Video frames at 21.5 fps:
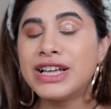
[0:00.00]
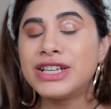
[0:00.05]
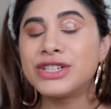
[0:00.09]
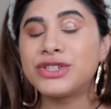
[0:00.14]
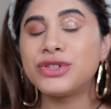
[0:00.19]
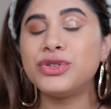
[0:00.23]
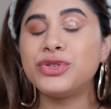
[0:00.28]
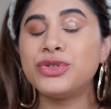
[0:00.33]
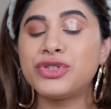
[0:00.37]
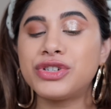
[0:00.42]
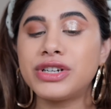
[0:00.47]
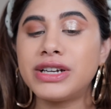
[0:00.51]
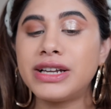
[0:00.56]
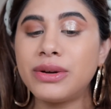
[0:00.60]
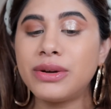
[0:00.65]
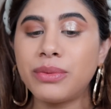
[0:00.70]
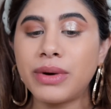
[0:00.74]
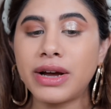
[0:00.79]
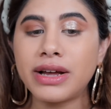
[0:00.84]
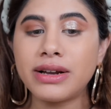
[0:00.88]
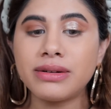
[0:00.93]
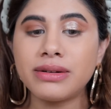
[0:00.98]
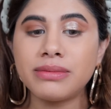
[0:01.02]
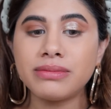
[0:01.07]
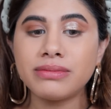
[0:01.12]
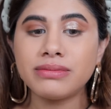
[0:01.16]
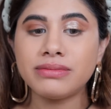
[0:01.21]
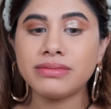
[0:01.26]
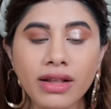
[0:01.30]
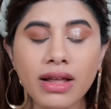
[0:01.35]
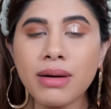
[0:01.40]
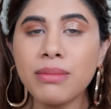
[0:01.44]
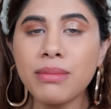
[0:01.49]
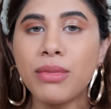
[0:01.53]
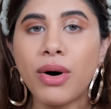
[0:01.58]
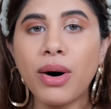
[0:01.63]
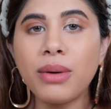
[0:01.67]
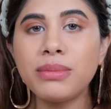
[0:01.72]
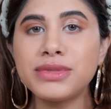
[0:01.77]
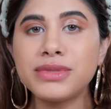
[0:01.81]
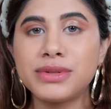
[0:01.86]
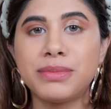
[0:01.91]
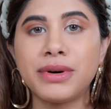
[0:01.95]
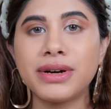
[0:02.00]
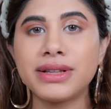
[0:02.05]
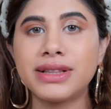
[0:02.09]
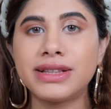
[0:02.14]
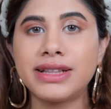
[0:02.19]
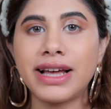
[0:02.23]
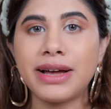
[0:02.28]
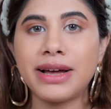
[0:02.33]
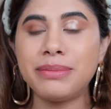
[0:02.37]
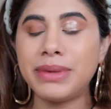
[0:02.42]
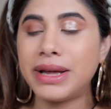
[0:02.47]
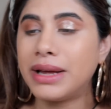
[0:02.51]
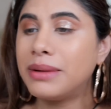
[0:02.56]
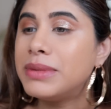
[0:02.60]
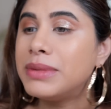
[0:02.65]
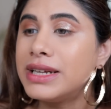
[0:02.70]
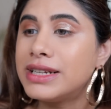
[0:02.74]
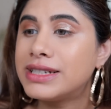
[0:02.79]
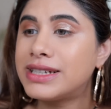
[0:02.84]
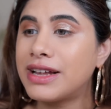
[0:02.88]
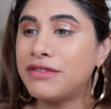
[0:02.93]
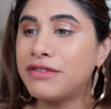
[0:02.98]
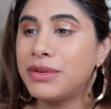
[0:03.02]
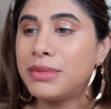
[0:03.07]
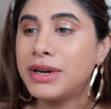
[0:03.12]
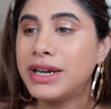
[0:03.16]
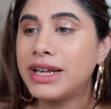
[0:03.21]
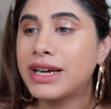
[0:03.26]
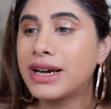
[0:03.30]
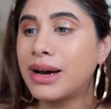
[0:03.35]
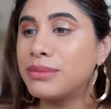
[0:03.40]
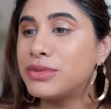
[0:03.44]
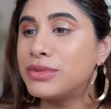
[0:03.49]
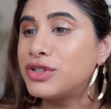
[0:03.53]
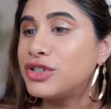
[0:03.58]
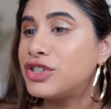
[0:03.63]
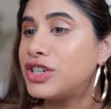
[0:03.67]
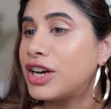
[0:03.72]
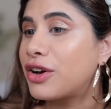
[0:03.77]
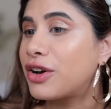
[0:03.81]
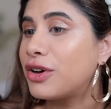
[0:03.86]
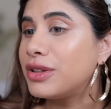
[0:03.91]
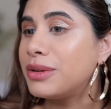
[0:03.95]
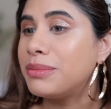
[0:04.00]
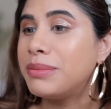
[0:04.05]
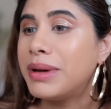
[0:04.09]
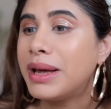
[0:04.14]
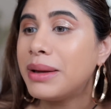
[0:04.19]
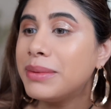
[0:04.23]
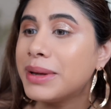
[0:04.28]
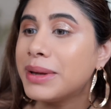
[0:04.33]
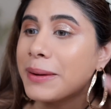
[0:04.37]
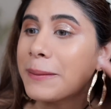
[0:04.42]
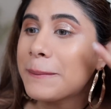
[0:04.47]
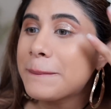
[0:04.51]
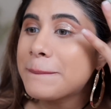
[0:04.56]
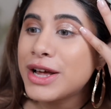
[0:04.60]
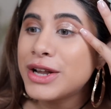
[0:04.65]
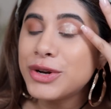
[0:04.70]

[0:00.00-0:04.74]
So usually when moms birth their babies, everybody comes to check on the baby.